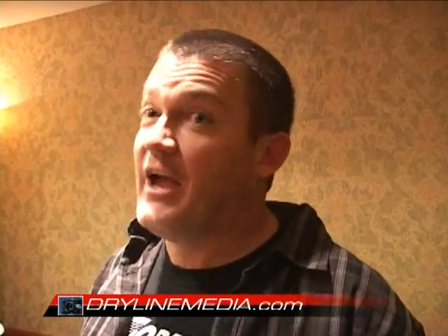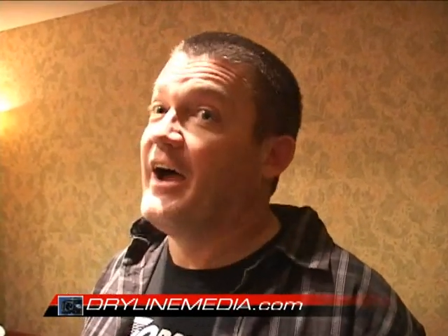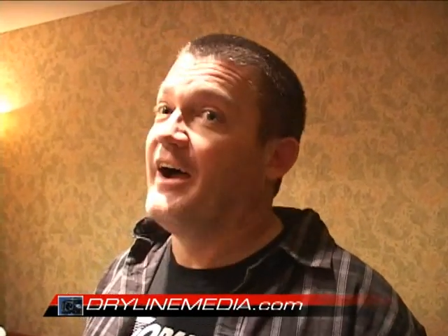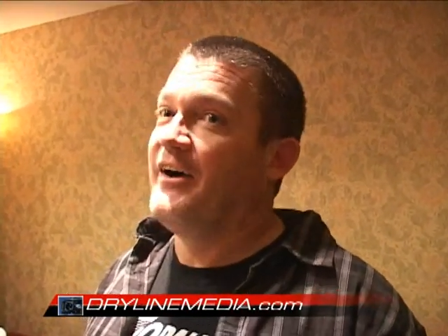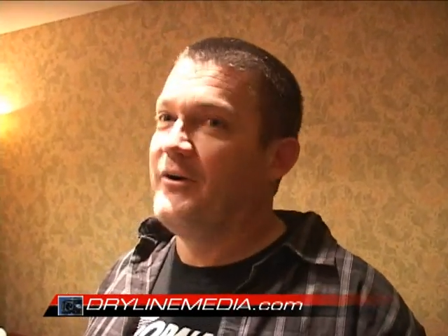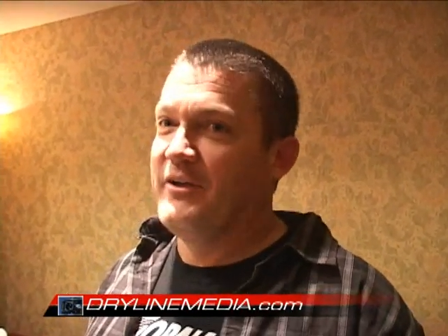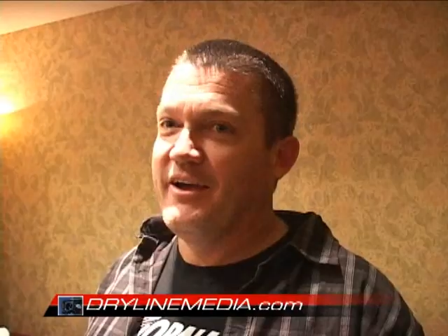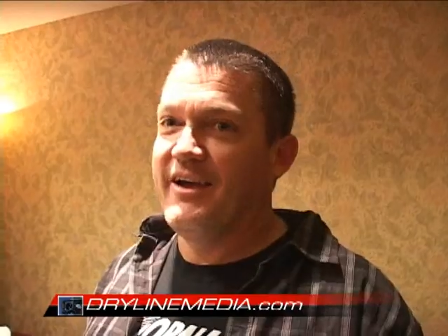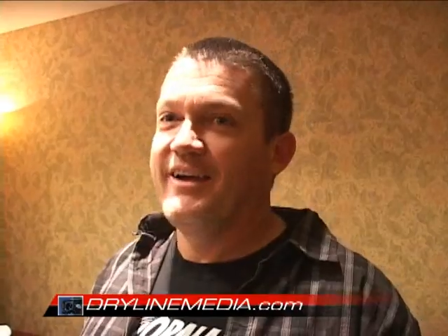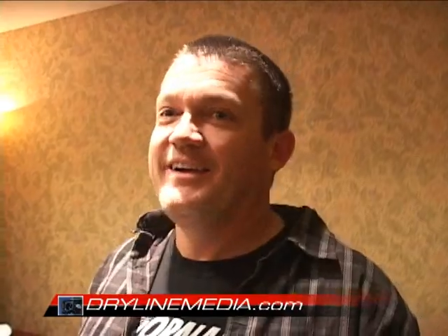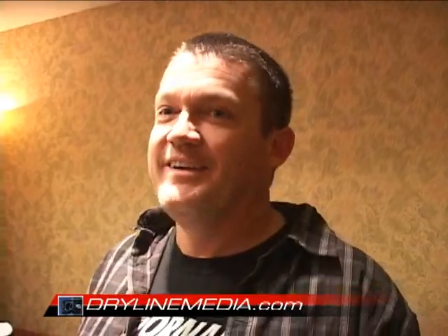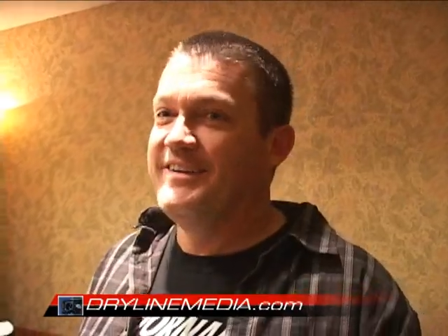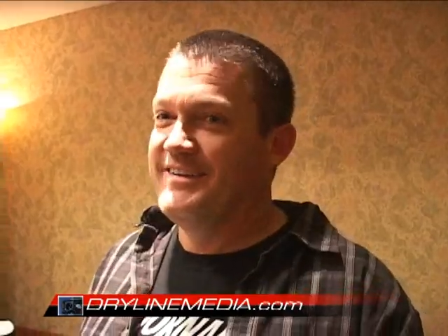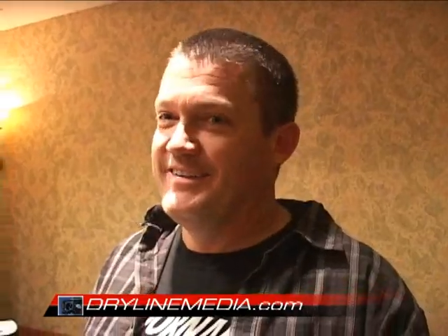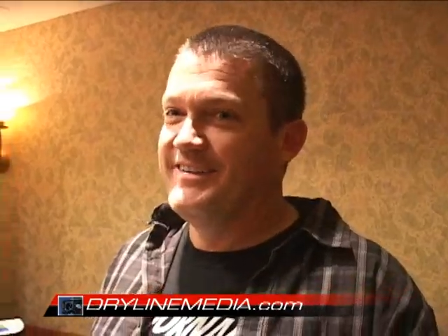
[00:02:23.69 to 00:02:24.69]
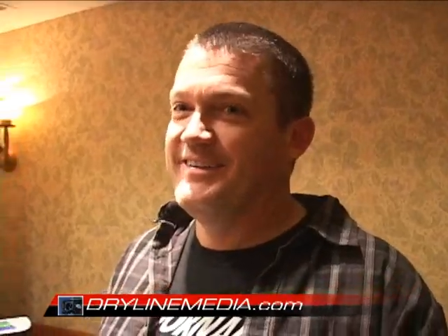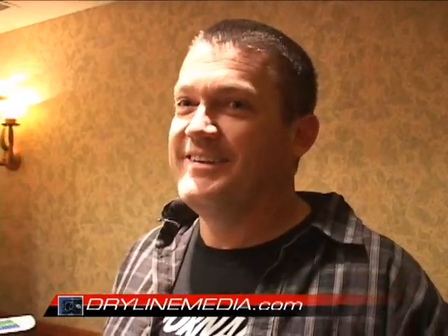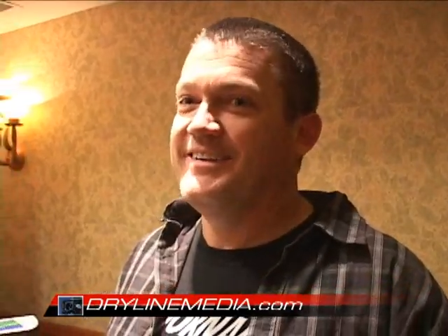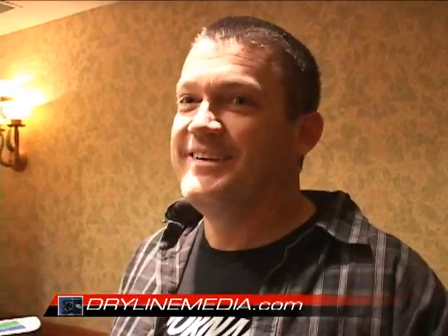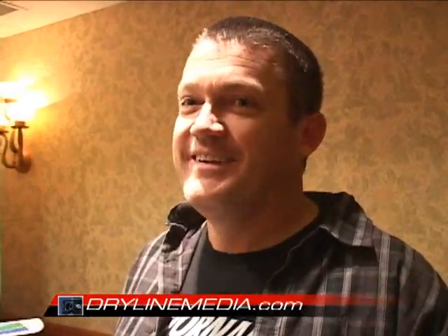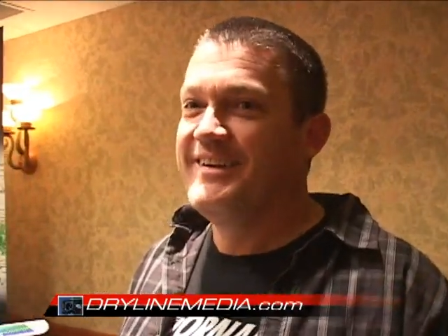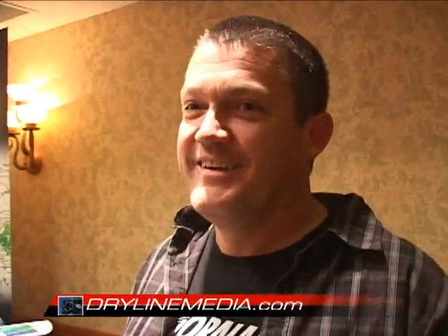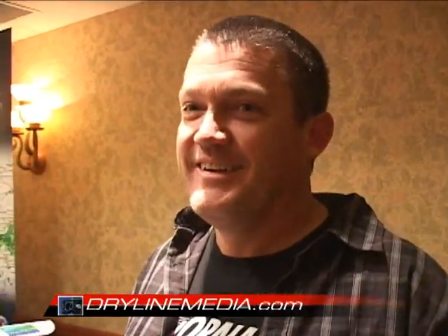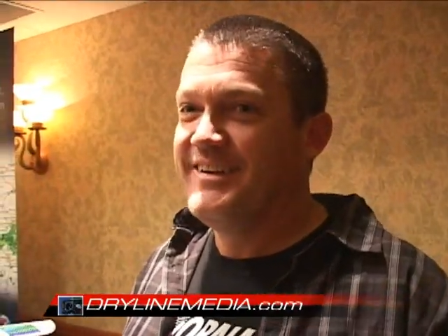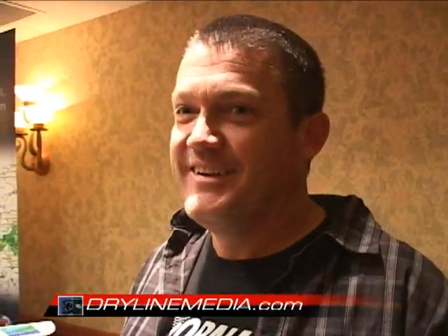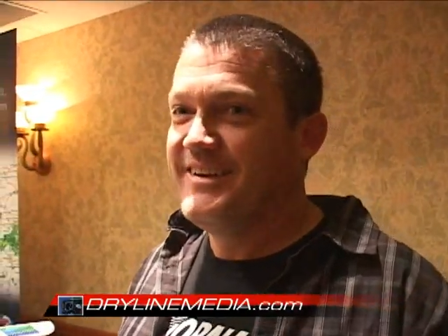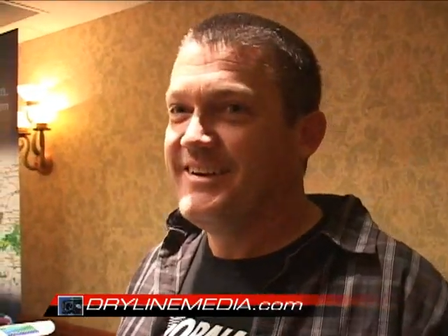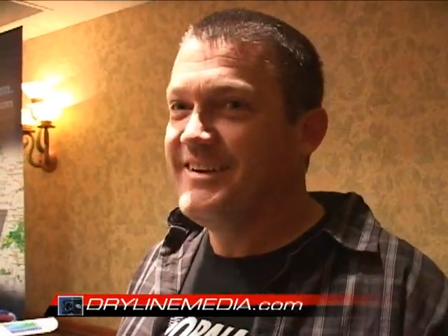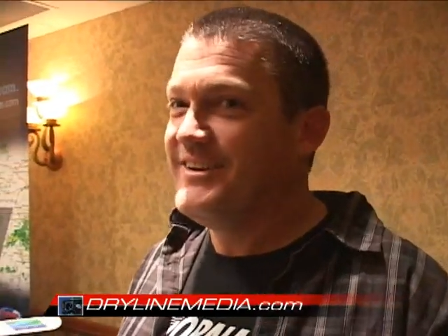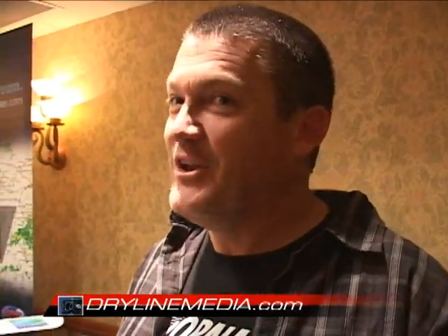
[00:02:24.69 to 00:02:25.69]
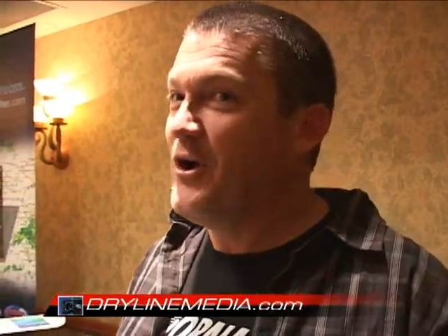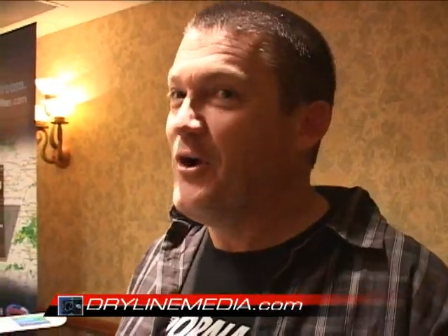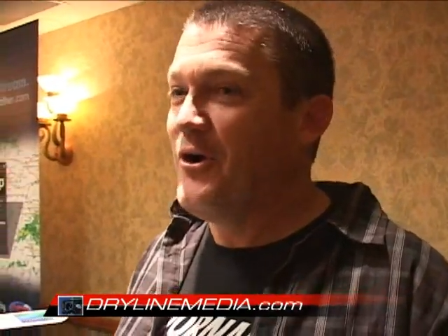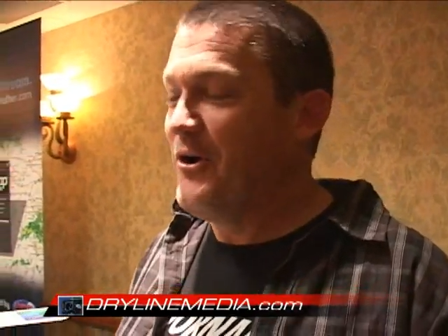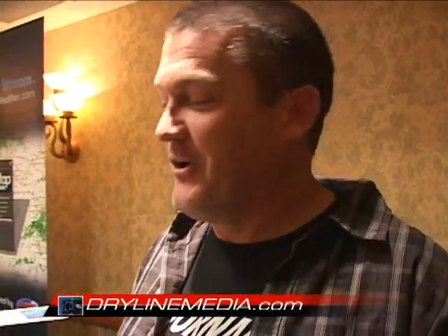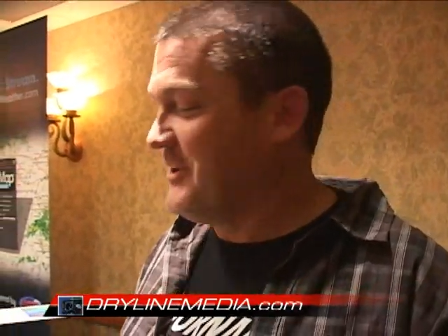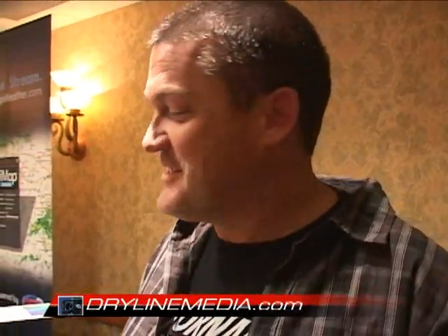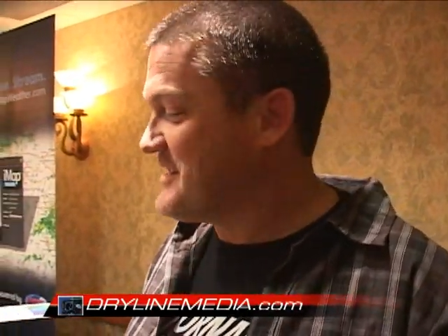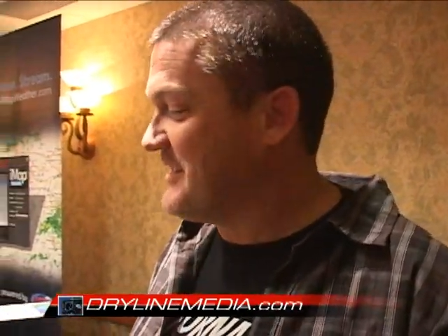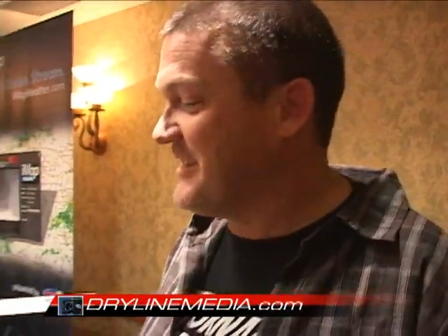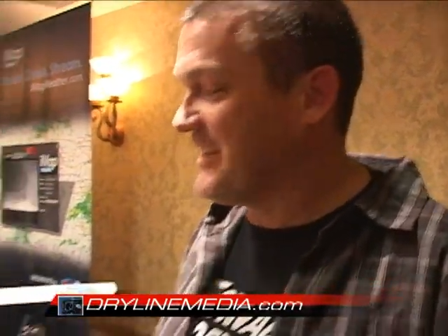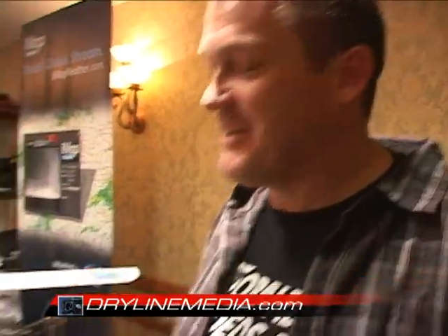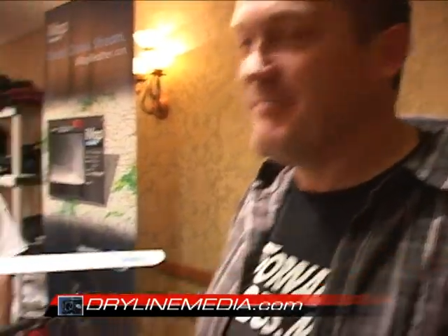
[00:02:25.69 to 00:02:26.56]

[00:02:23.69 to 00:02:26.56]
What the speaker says: Yeah, oh yeah. No recovery. No, it's going